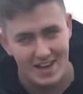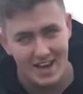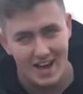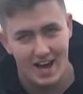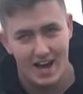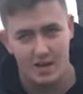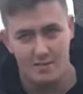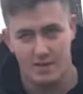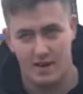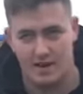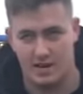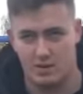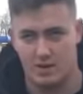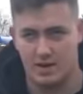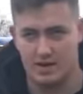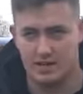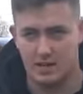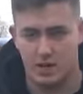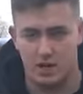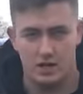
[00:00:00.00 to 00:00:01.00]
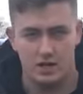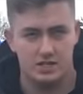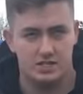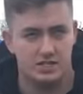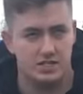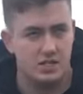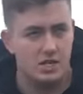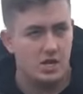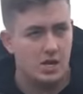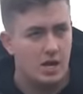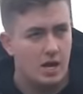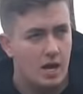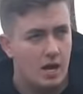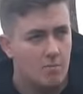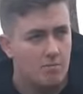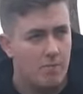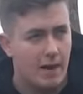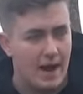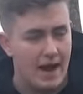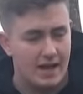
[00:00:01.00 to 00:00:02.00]
Anyway guys,
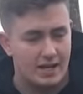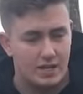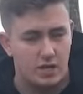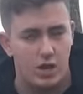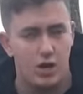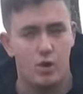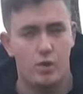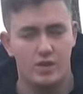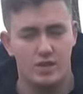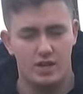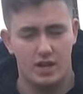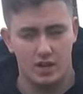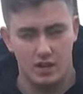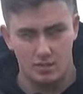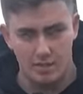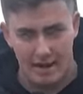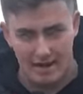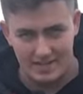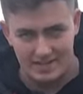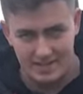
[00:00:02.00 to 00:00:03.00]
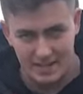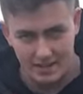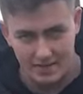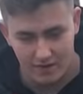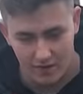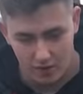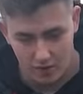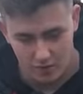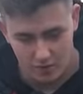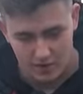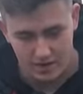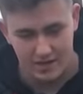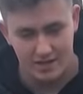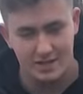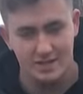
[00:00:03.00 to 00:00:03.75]
back with another match day vlog.